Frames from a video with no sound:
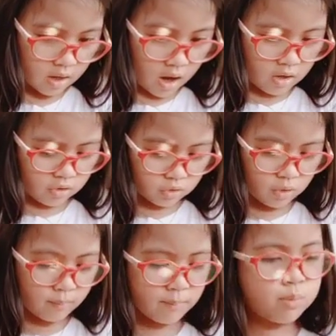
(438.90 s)
ano
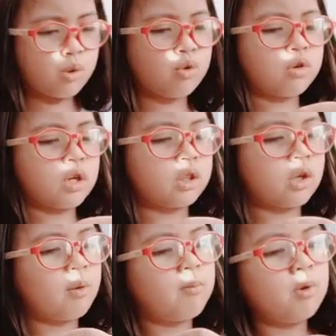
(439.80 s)
tong blue na
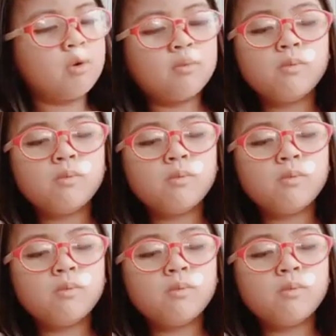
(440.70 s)
to? Blue.